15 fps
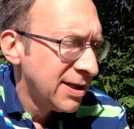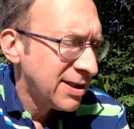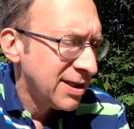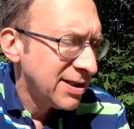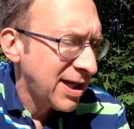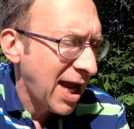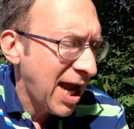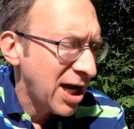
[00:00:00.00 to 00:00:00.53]

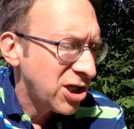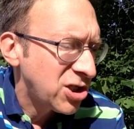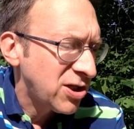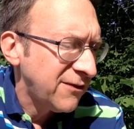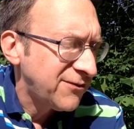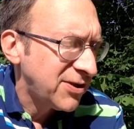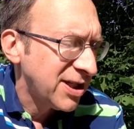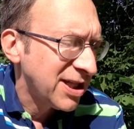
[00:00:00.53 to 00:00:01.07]
Tendai
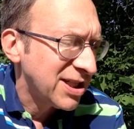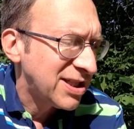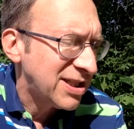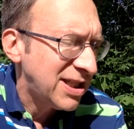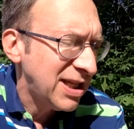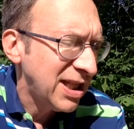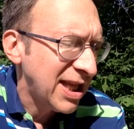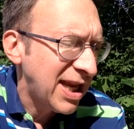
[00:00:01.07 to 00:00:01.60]
shifted his
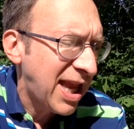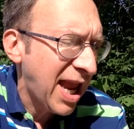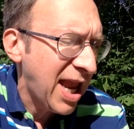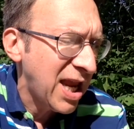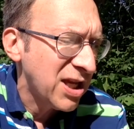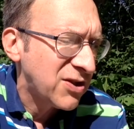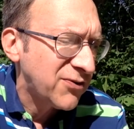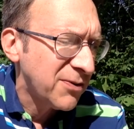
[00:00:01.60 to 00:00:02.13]
steely
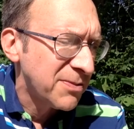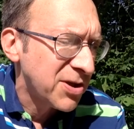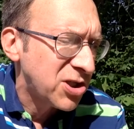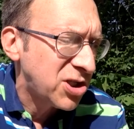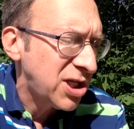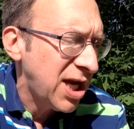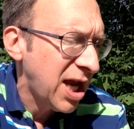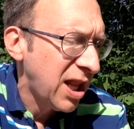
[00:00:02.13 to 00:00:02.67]
gaze from the
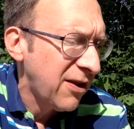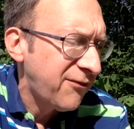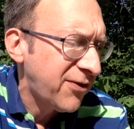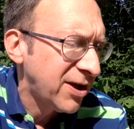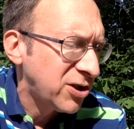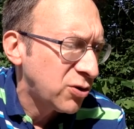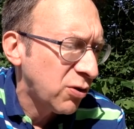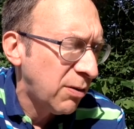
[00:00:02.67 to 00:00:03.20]

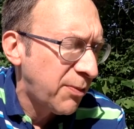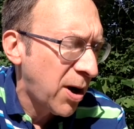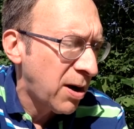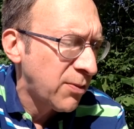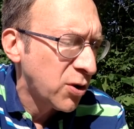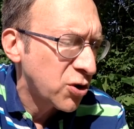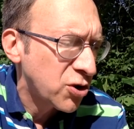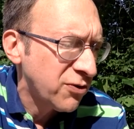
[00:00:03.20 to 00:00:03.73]
she-elephant to
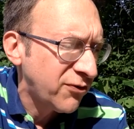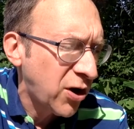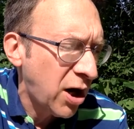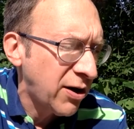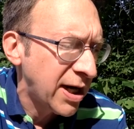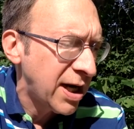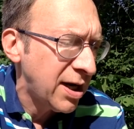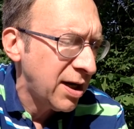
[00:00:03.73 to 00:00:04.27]
Obama
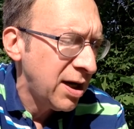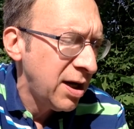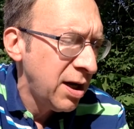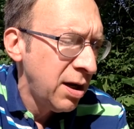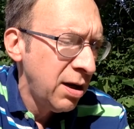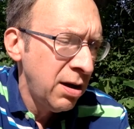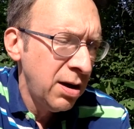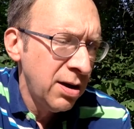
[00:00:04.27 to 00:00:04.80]
Shavari.
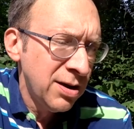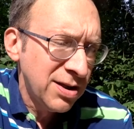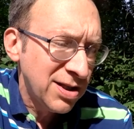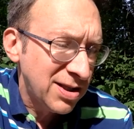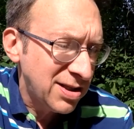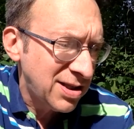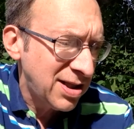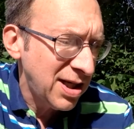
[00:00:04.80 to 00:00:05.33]

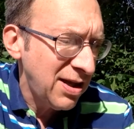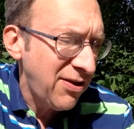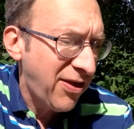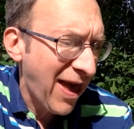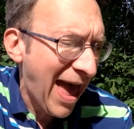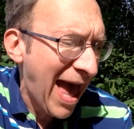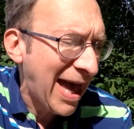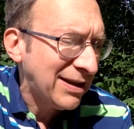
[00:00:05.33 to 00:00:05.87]
See
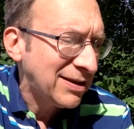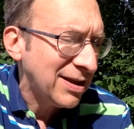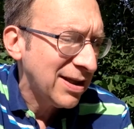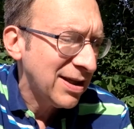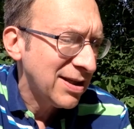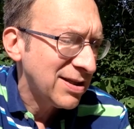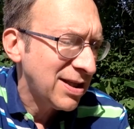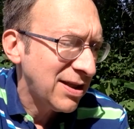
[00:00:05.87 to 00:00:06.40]
that?
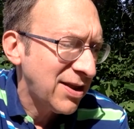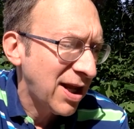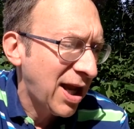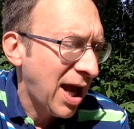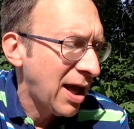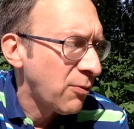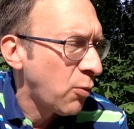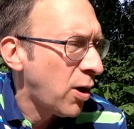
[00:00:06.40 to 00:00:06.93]
Said the
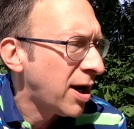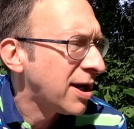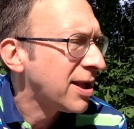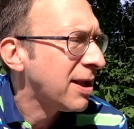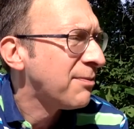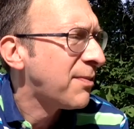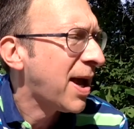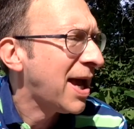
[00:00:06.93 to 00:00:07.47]

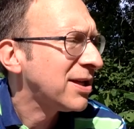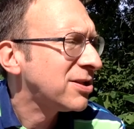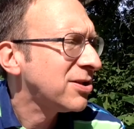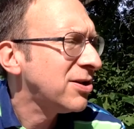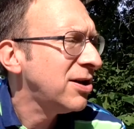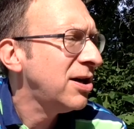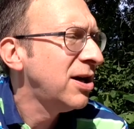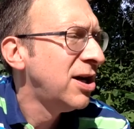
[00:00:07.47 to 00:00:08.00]
Gondwanan
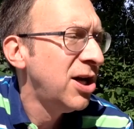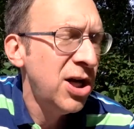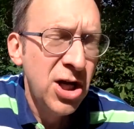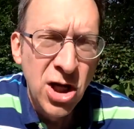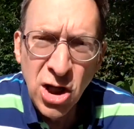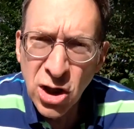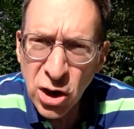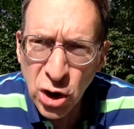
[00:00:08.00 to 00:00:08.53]
ambassador.
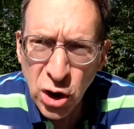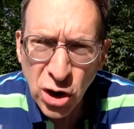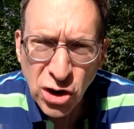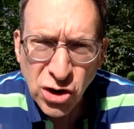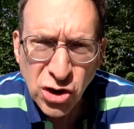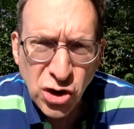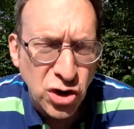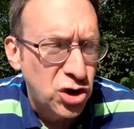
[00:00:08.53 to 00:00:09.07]

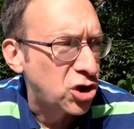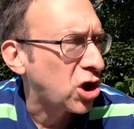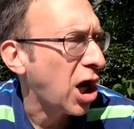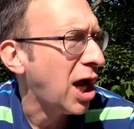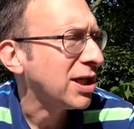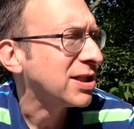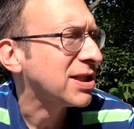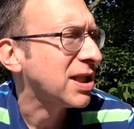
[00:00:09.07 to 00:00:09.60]
Looks
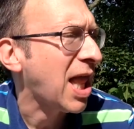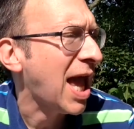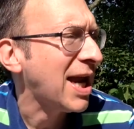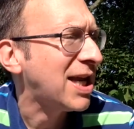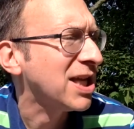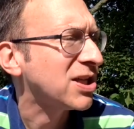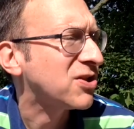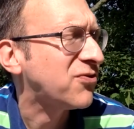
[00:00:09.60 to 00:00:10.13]
just
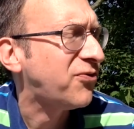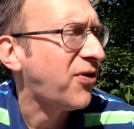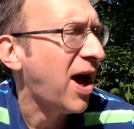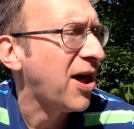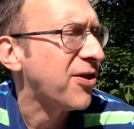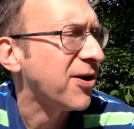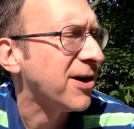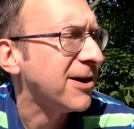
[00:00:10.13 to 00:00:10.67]
like his
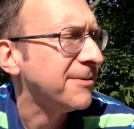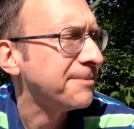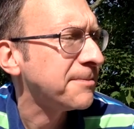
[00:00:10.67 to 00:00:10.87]
father.